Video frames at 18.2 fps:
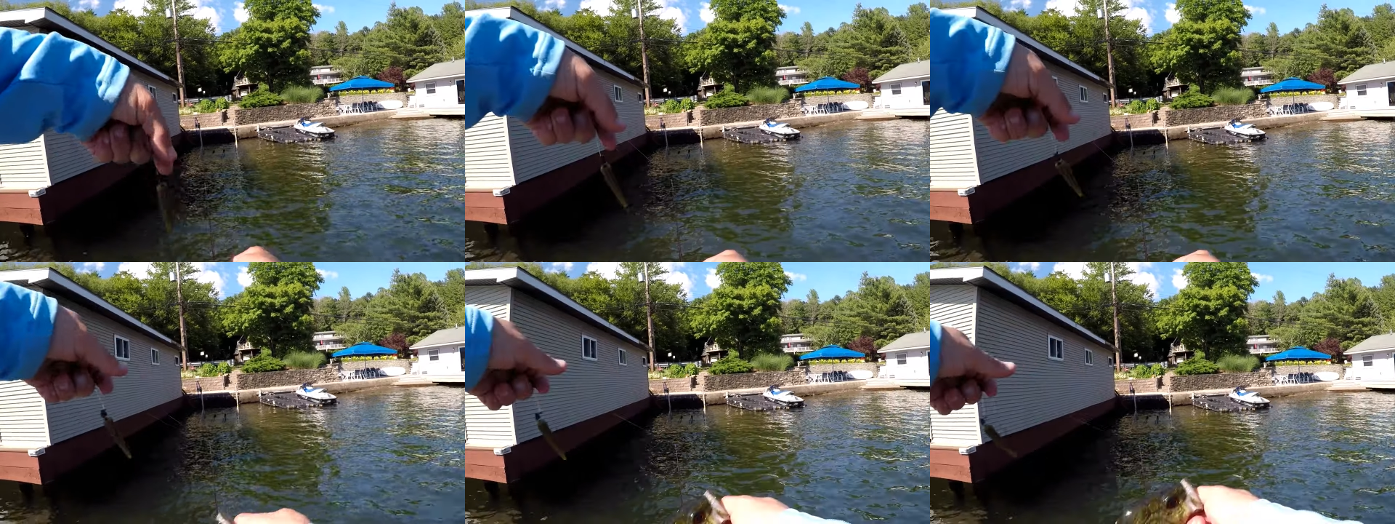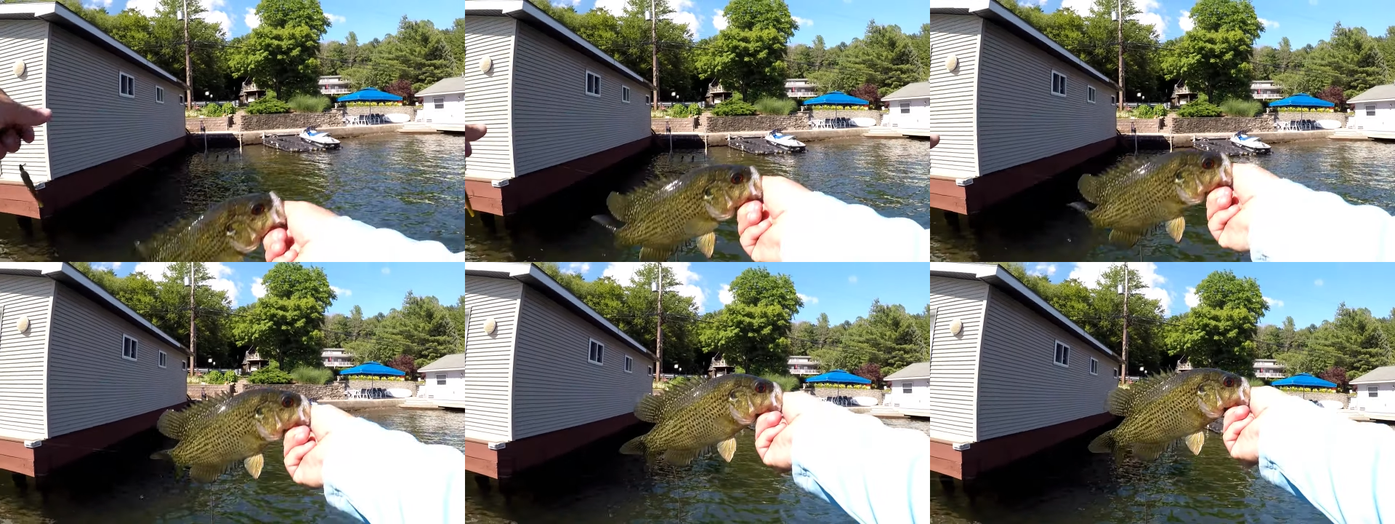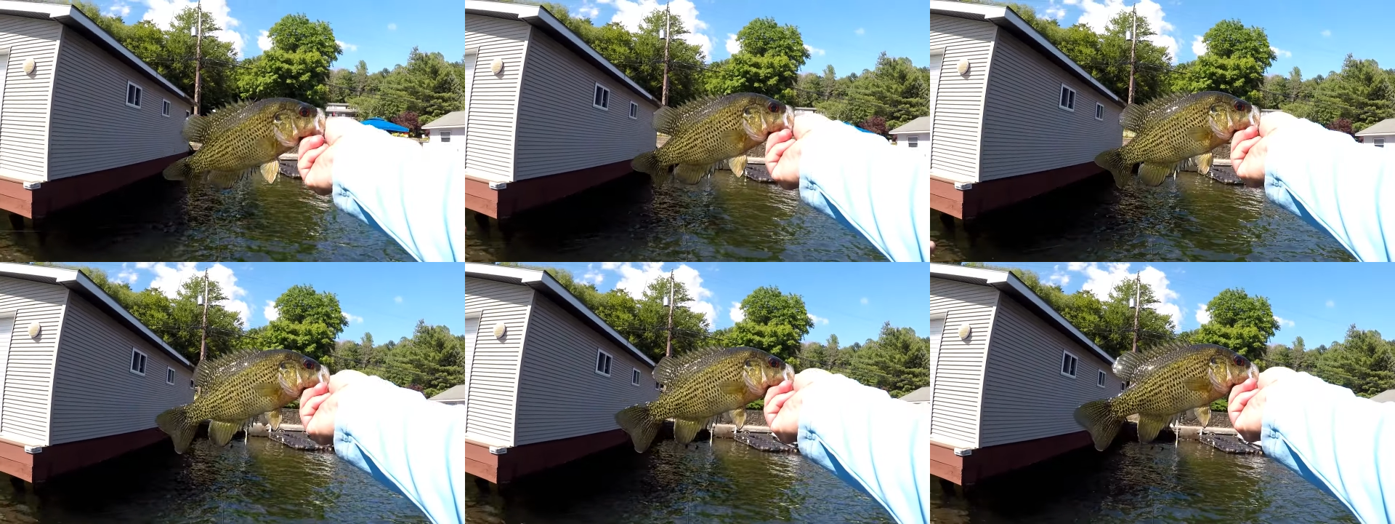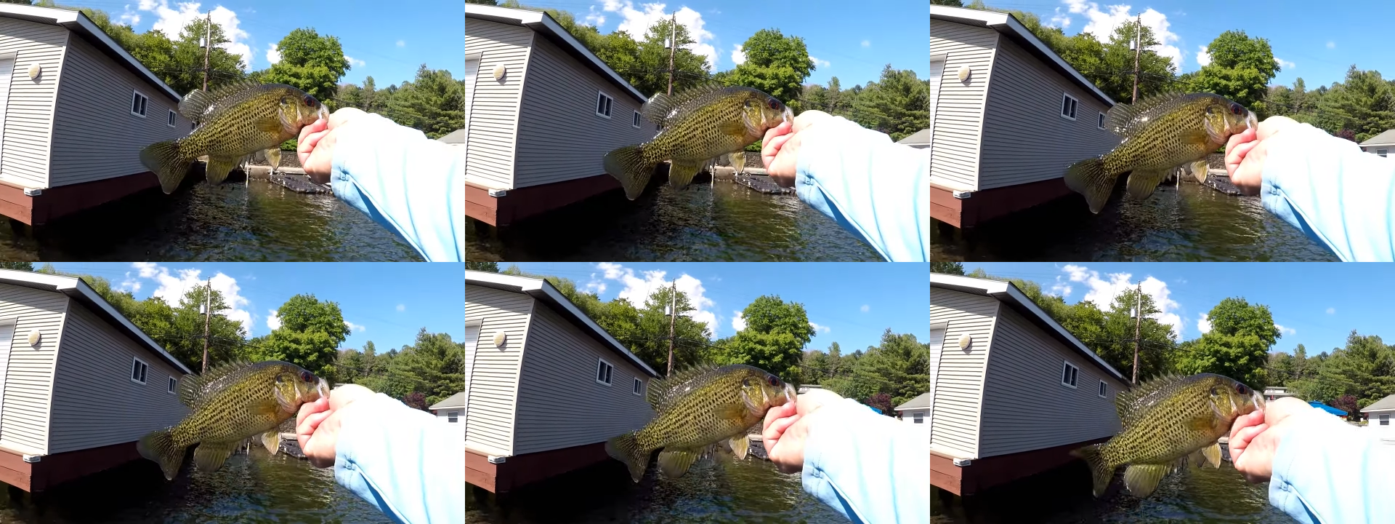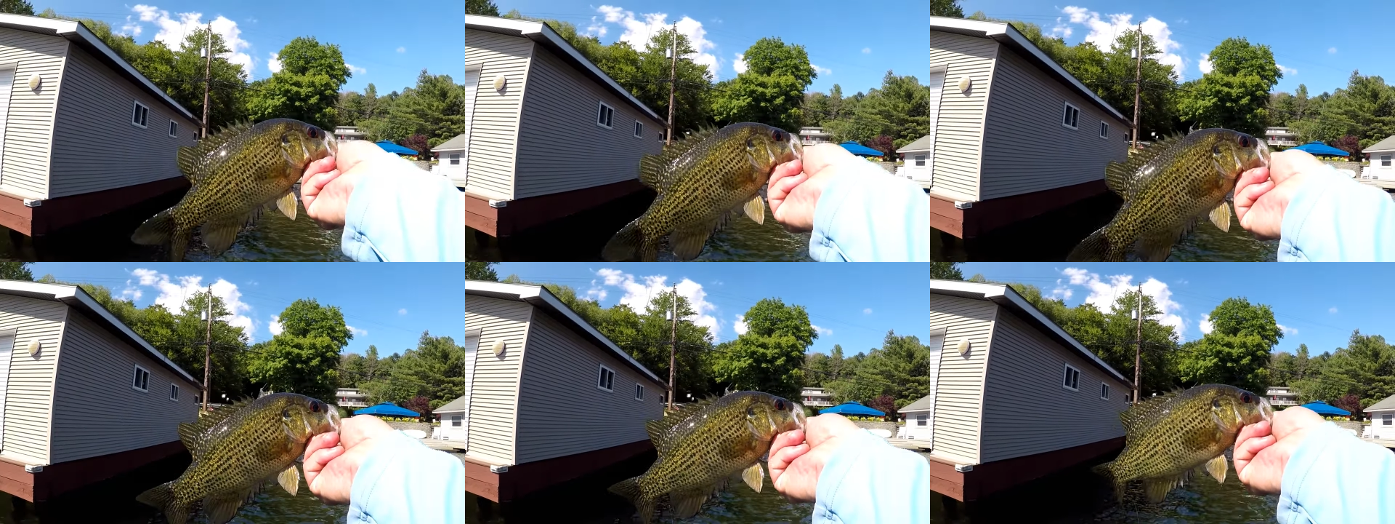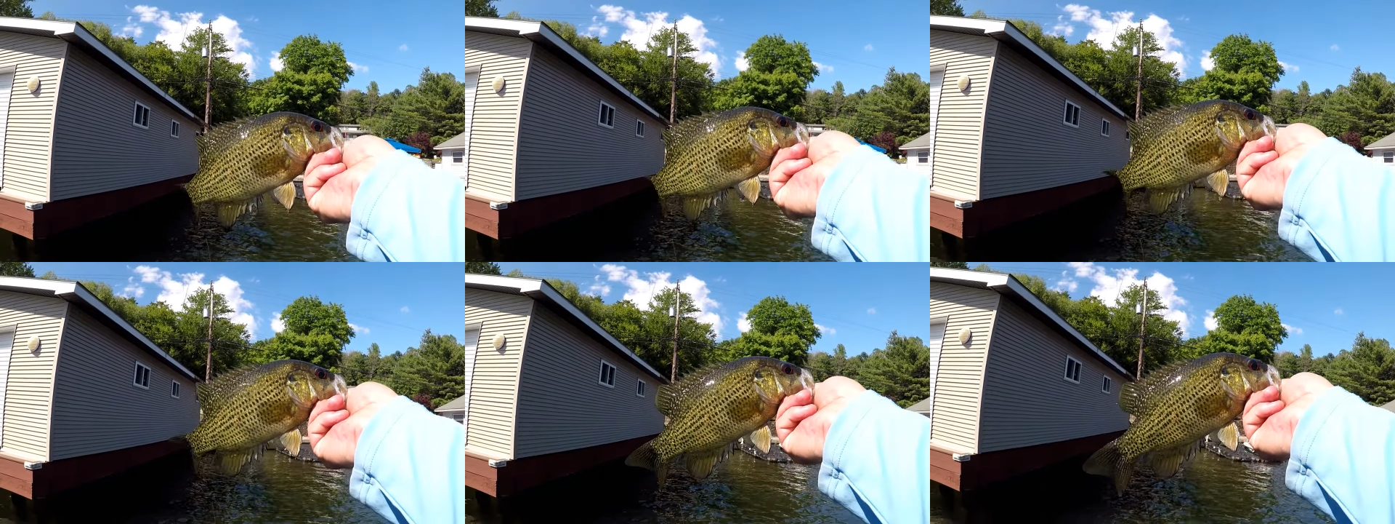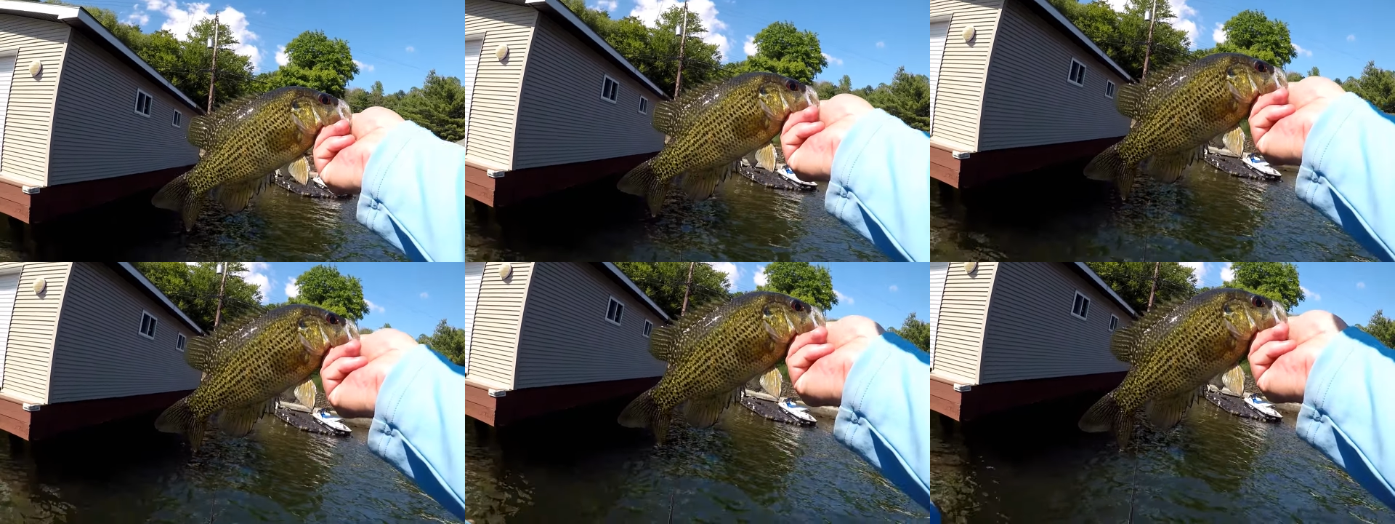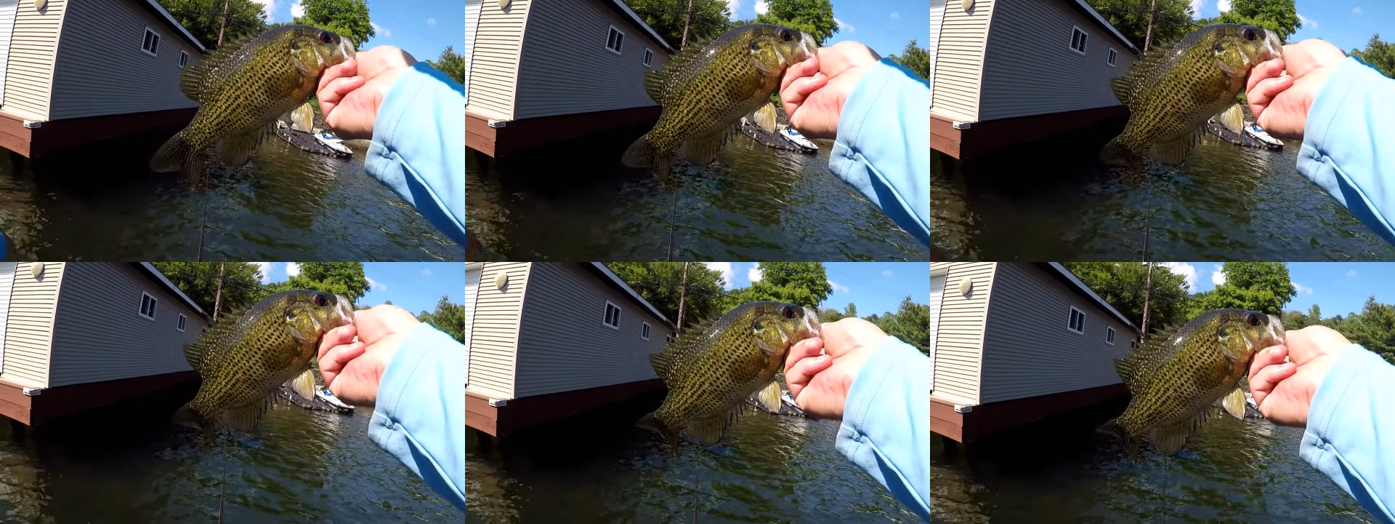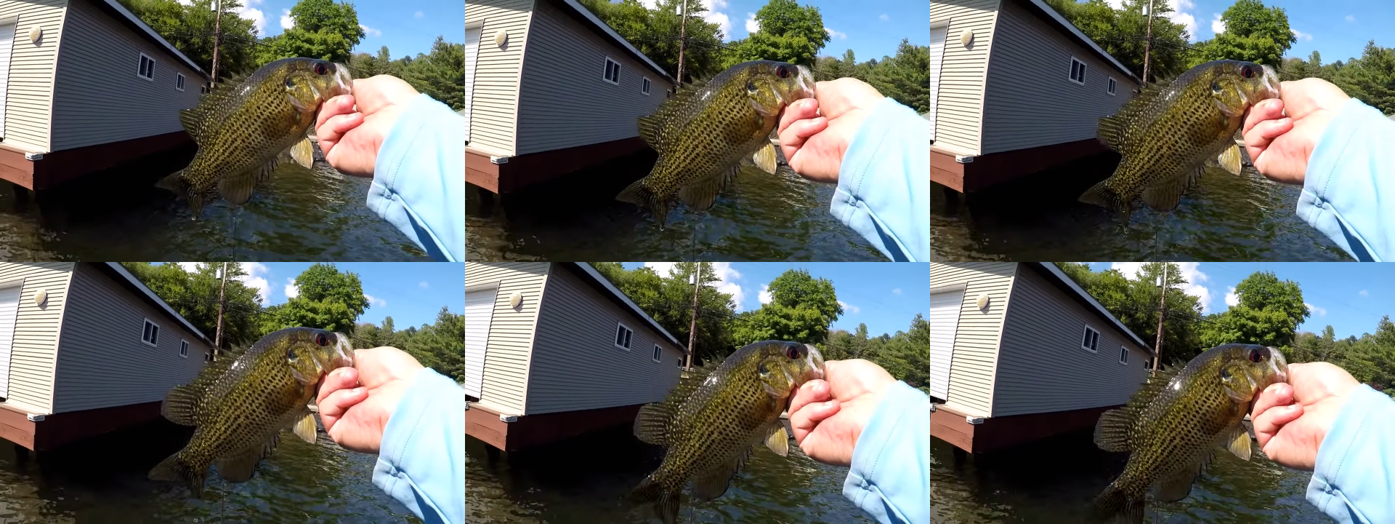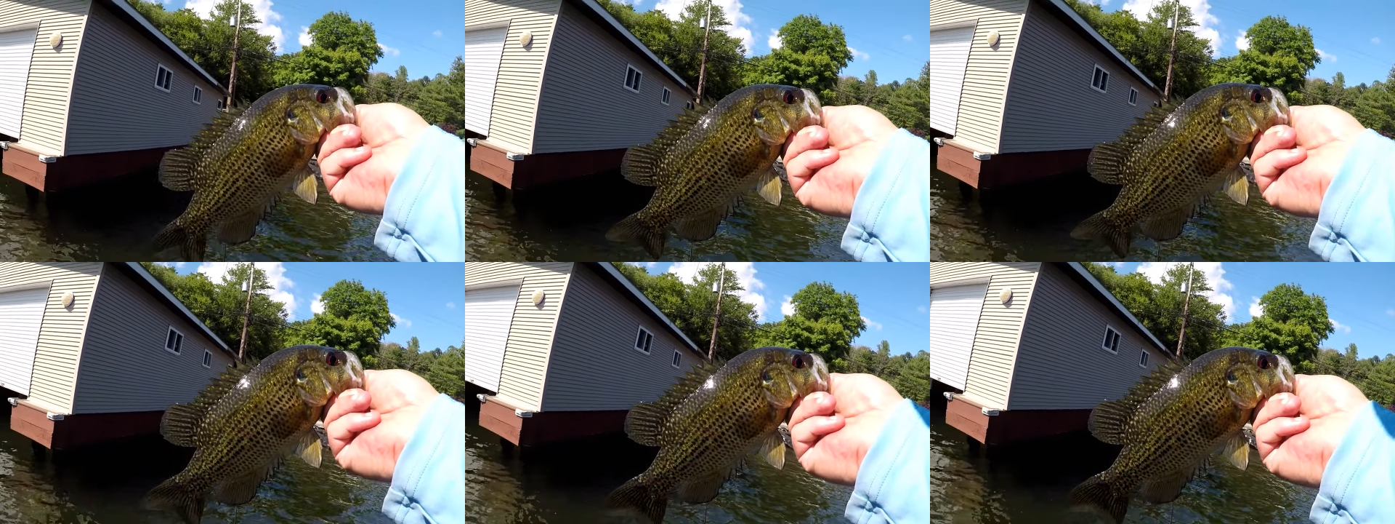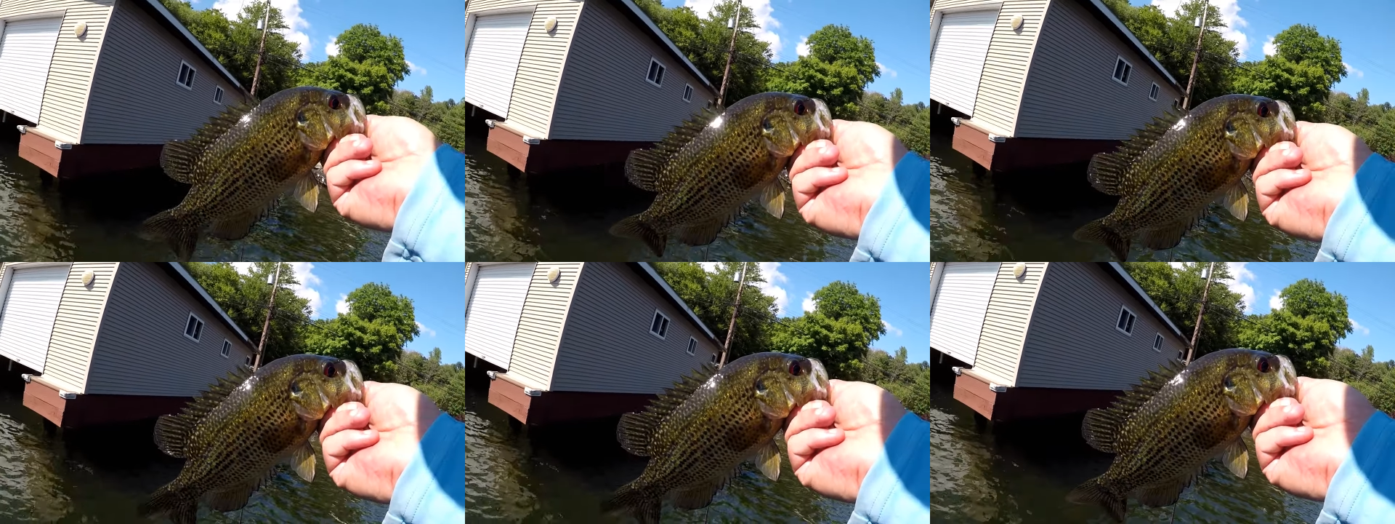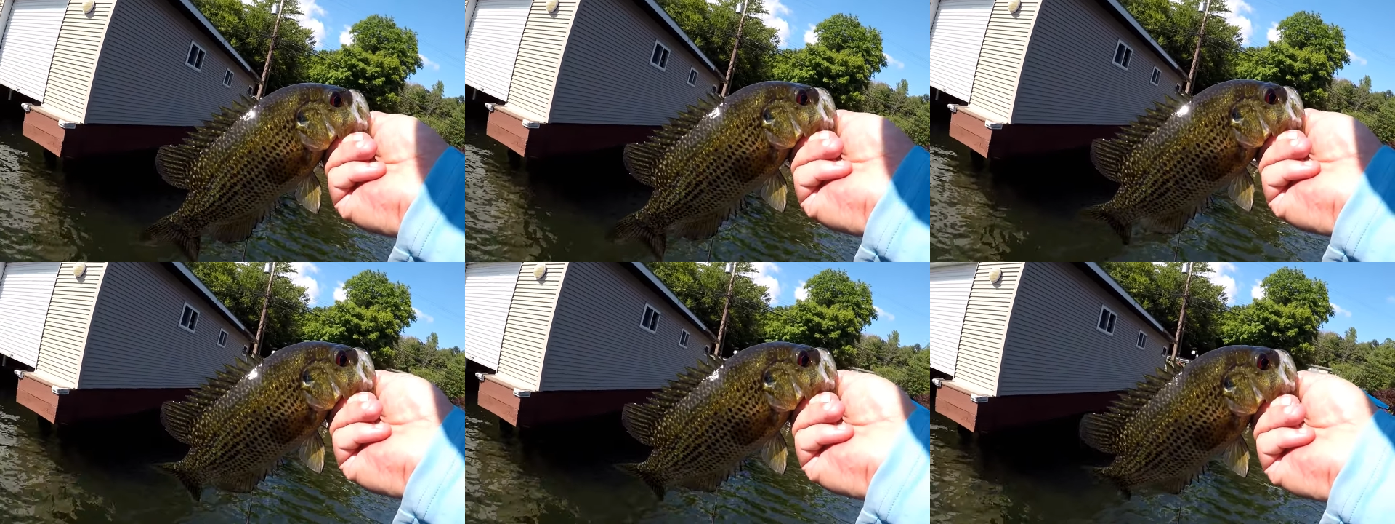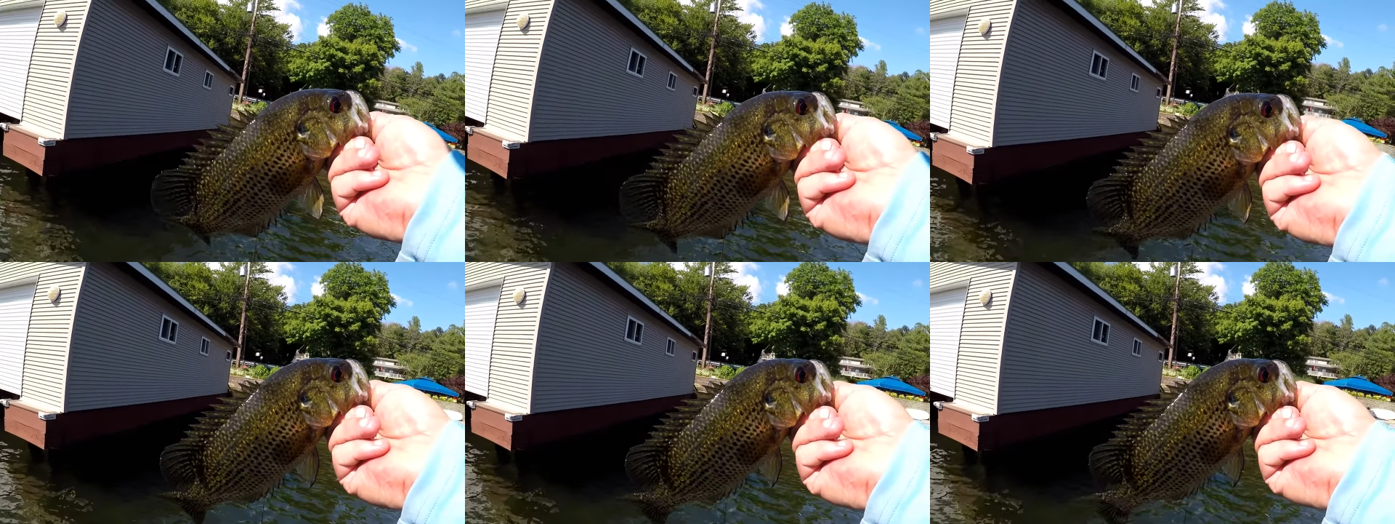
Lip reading: (no speaker visible)